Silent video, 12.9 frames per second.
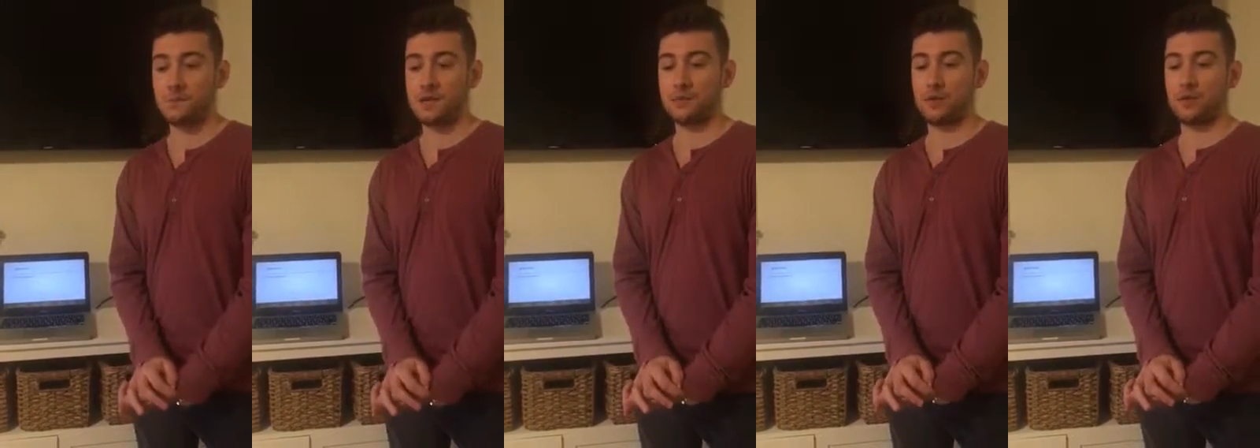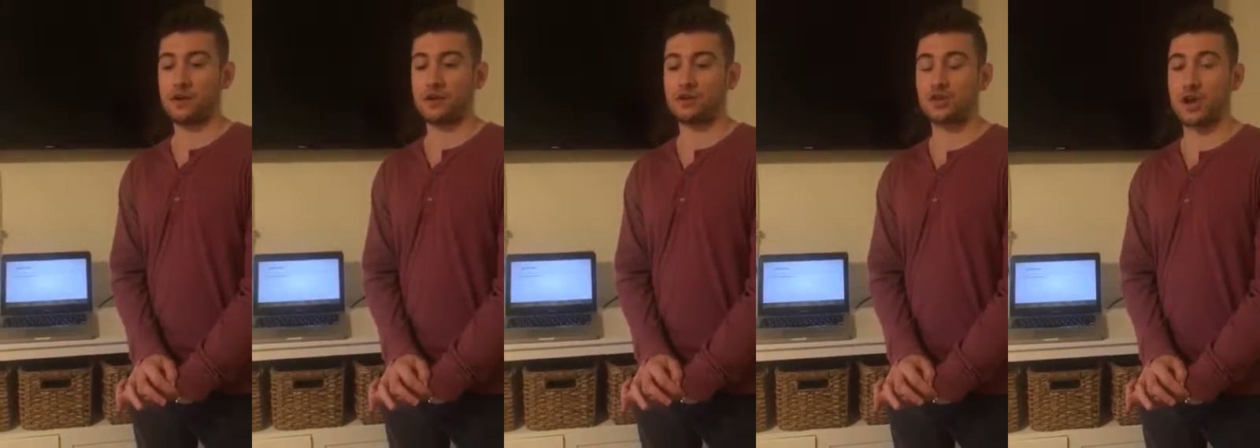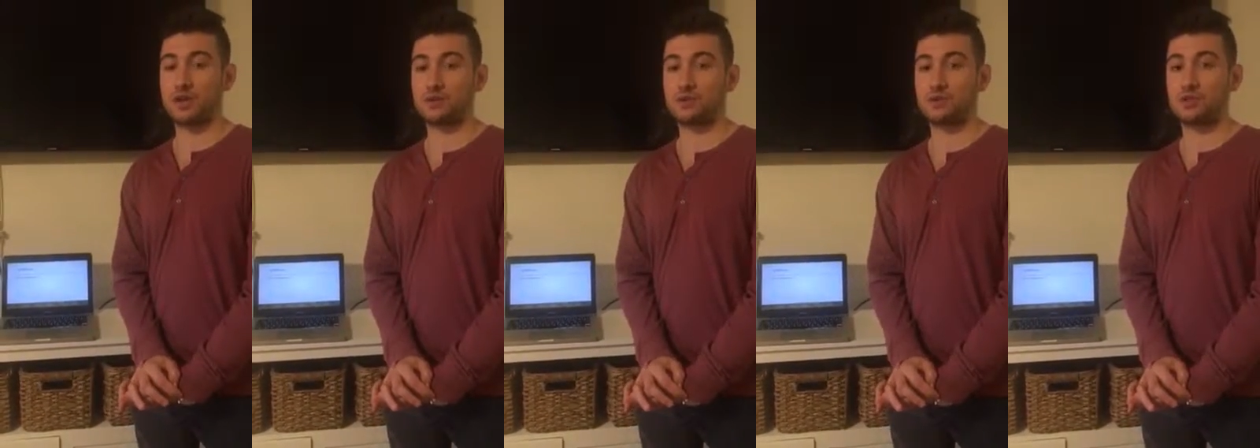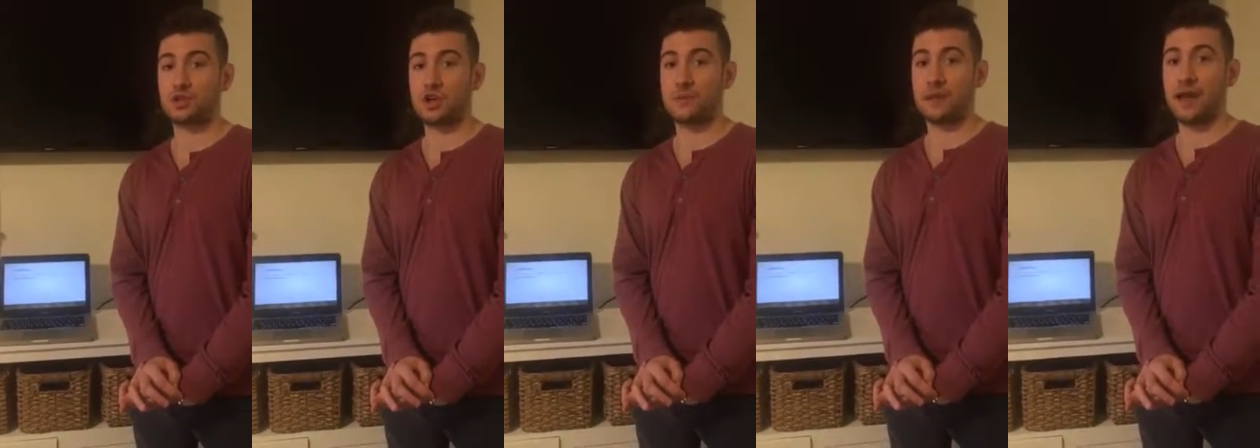People that are trying to
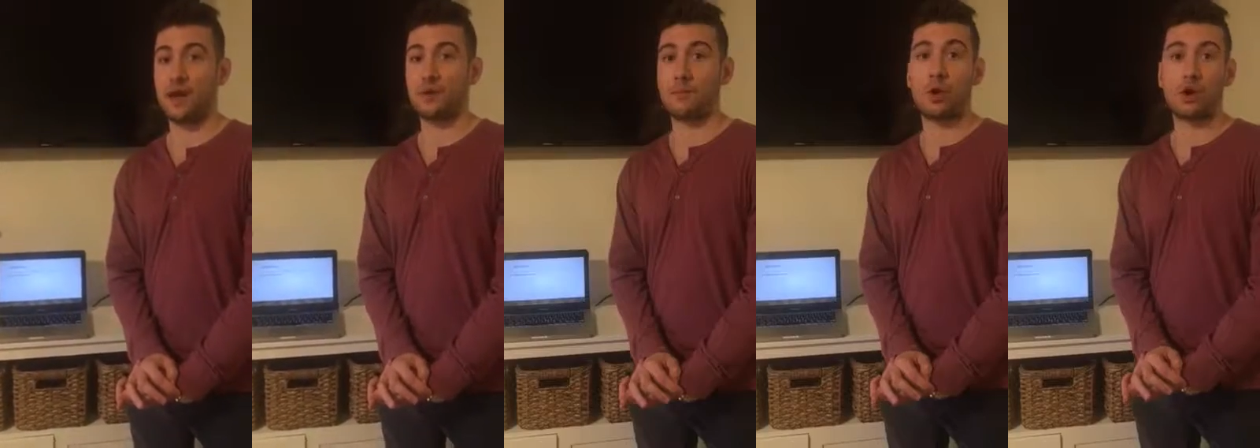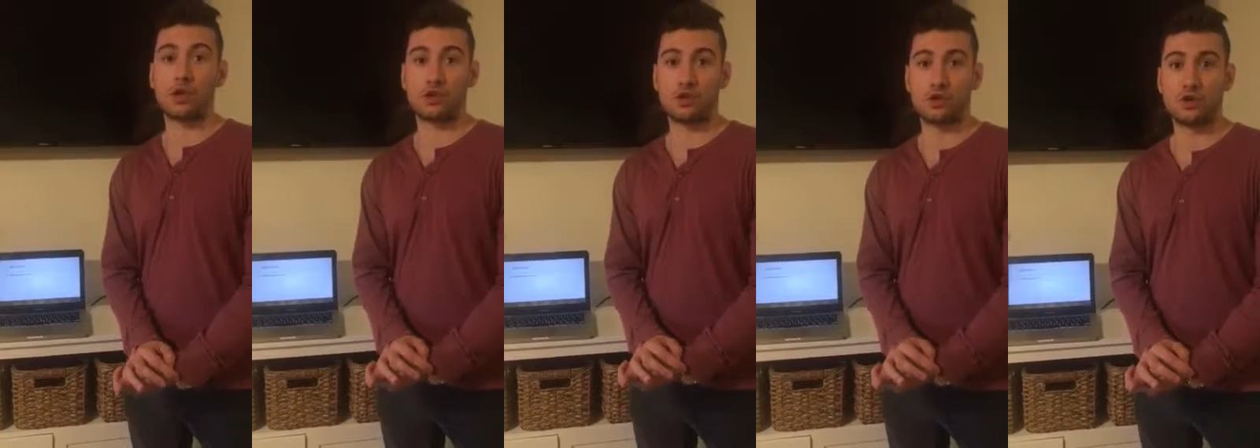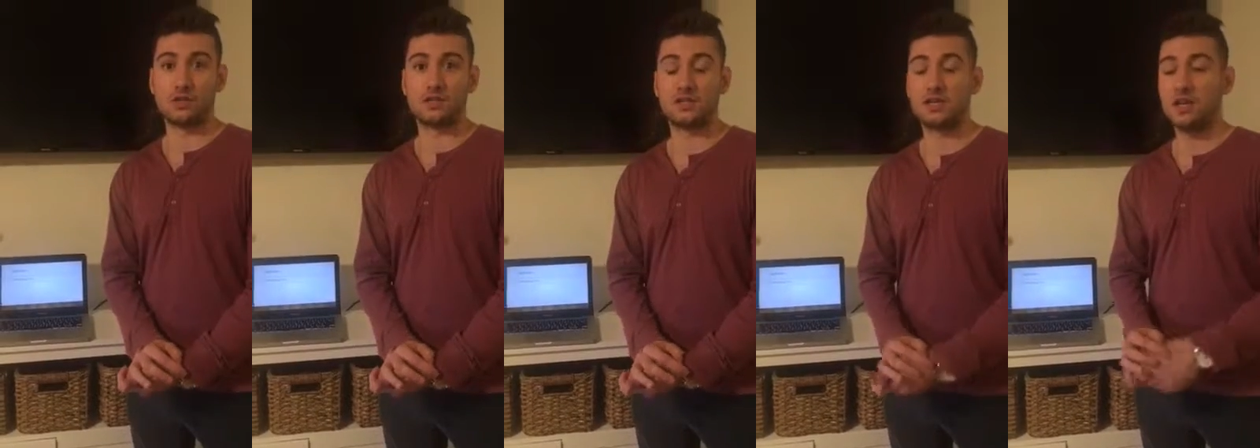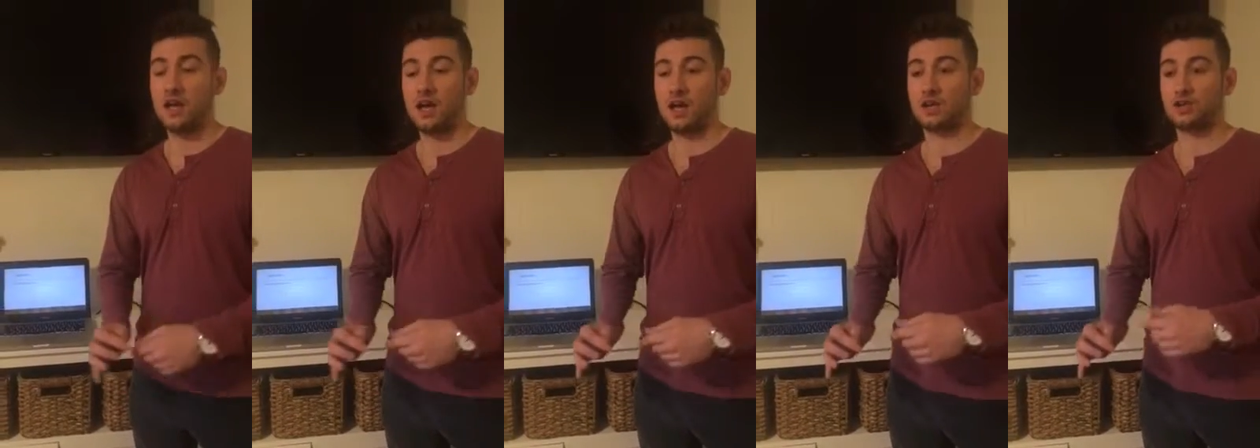determine how to market goods
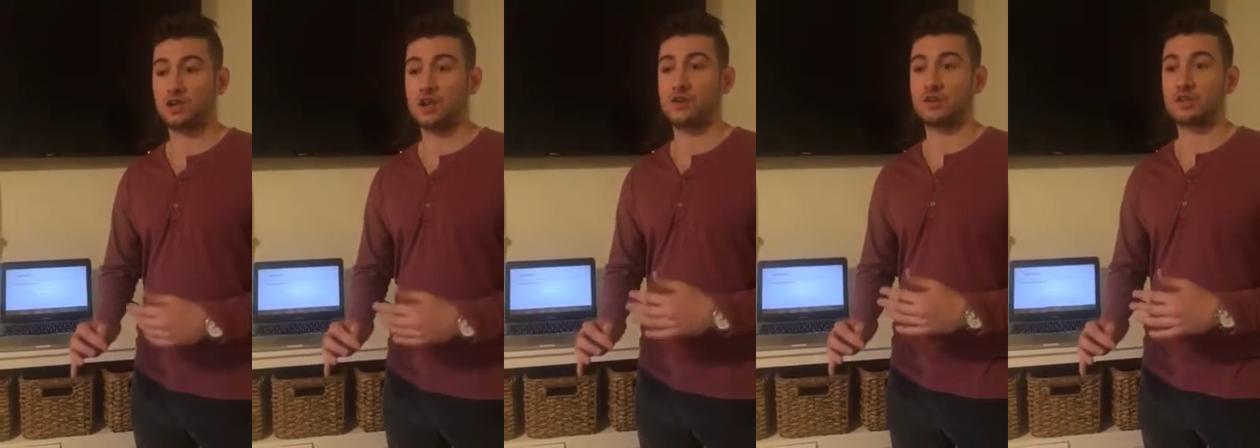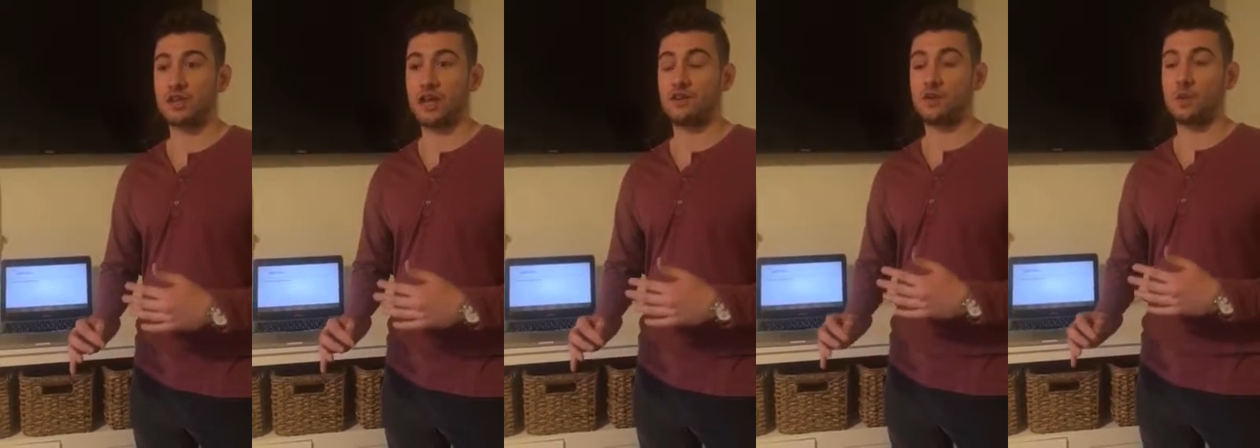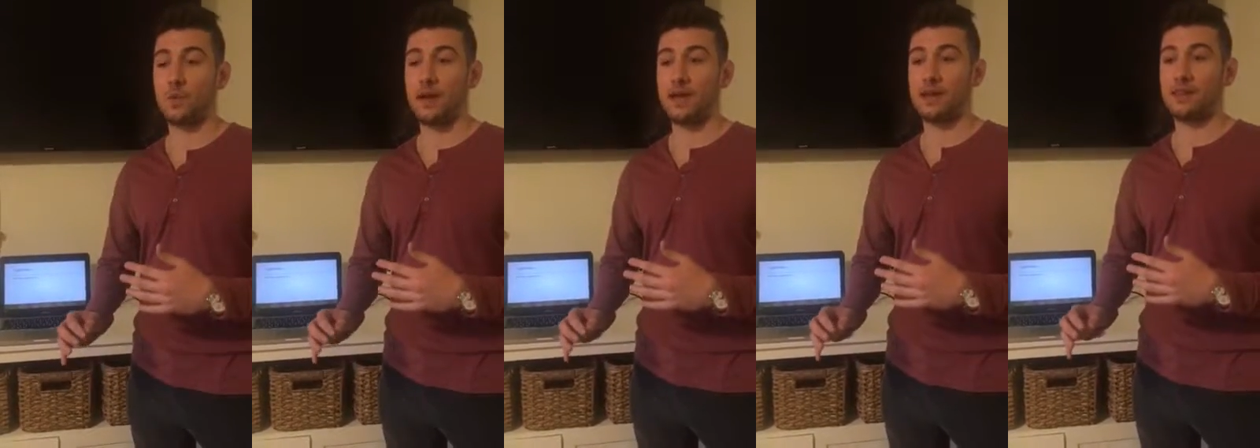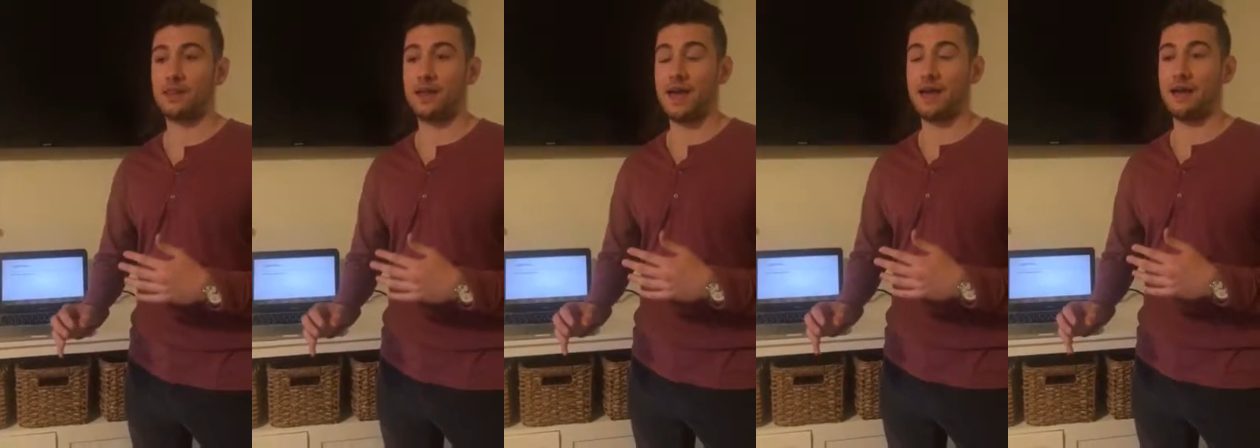should understand the way
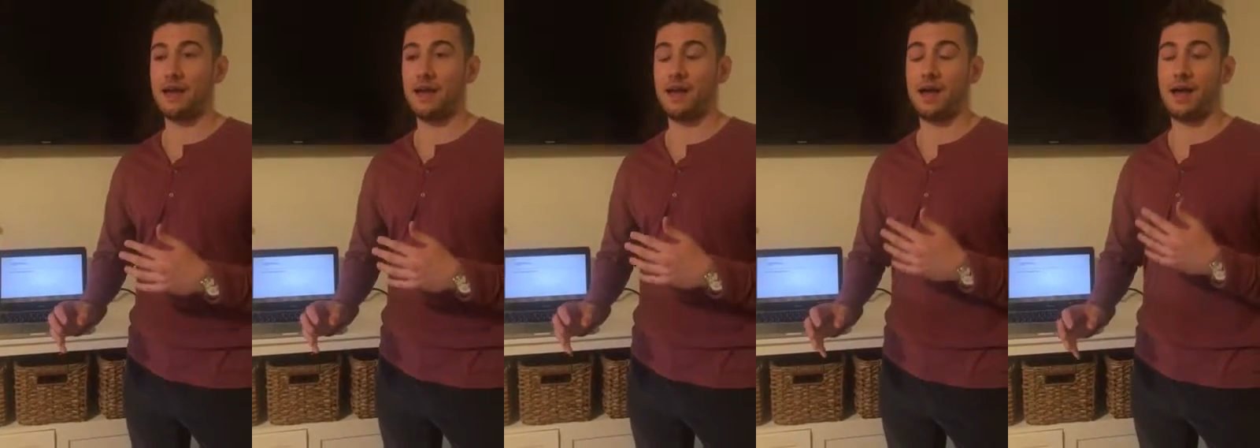that